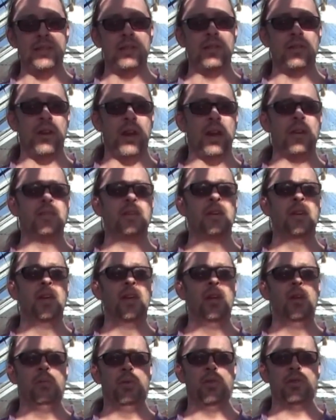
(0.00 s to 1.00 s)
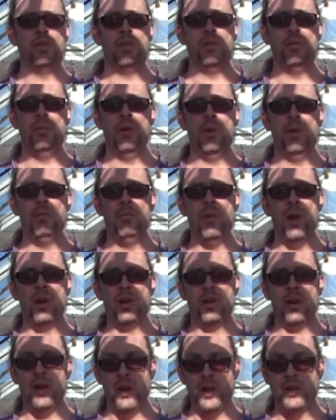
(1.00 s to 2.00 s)
it in the ground, put your
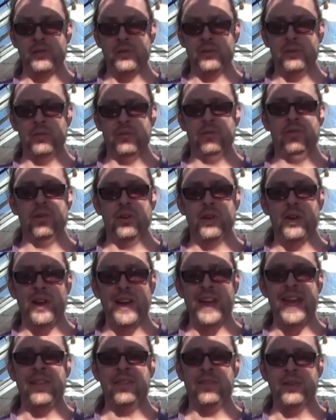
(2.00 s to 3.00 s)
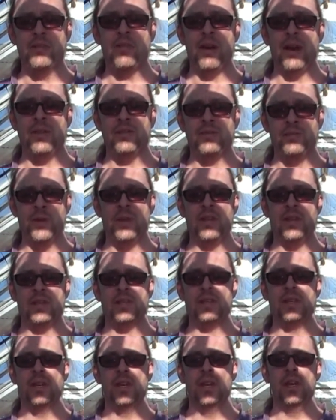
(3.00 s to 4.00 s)
mycorrhizal fungi in the ground with
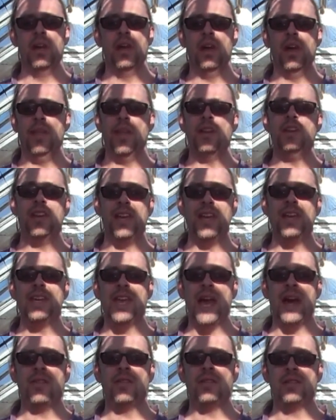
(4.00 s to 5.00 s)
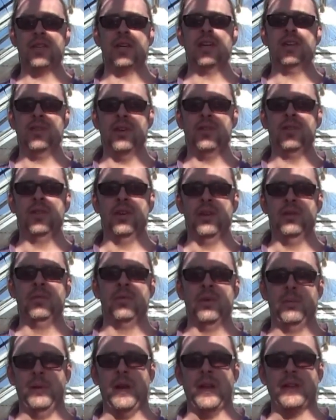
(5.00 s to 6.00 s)
it, and then you can guarantee that
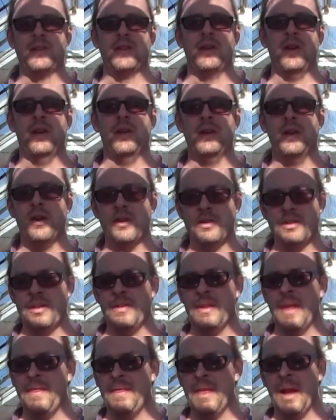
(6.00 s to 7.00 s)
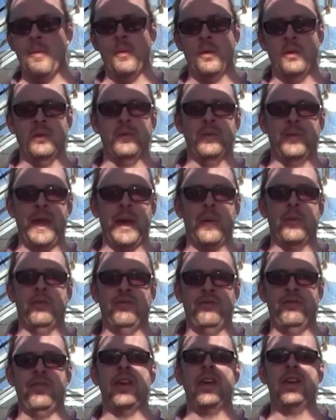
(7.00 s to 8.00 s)
the plant's colonised, and then that will
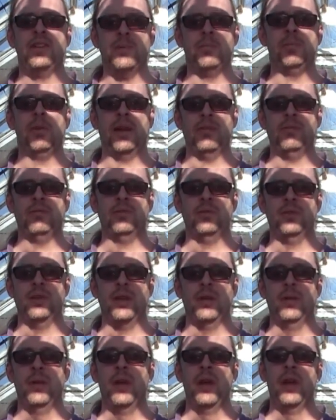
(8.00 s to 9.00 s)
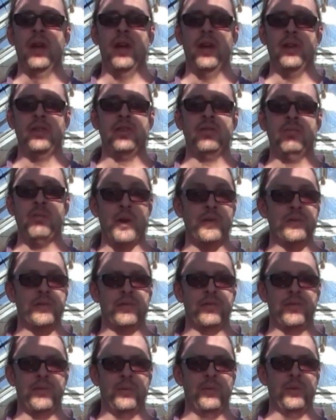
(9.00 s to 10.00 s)
feed your plant for you and do
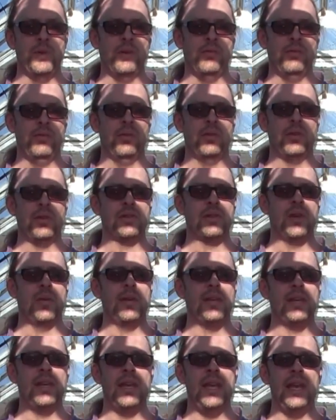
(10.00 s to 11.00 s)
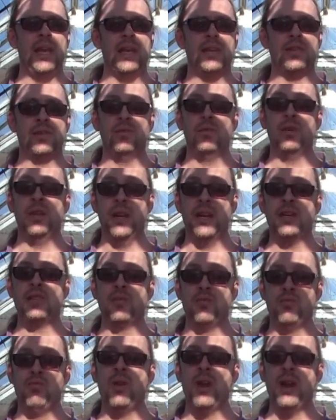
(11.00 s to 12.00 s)
most of the work for you. So it is
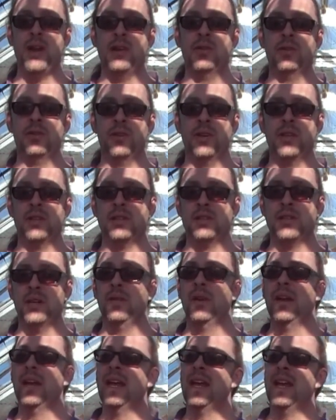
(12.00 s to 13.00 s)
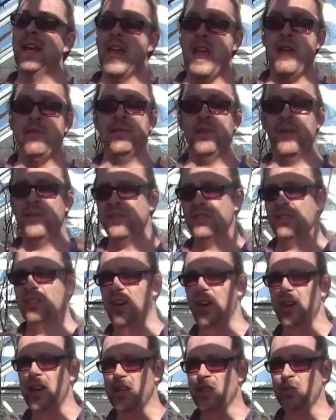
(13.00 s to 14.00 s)
a really good thing to do, even though it's
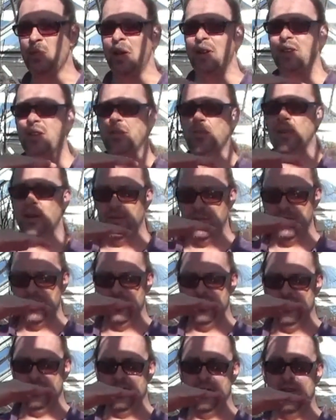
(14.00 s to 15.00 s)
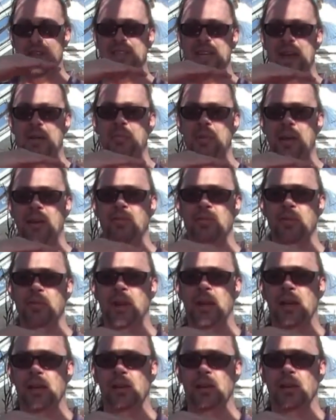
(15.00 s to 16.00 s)
slightly expensive, you know, sort of £10 for a
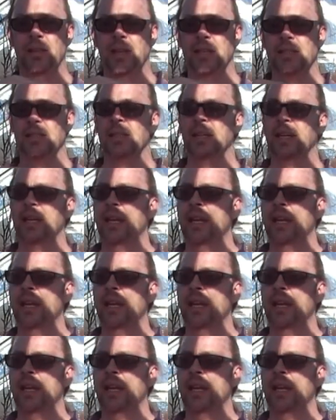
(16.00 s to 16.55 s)
bag like that.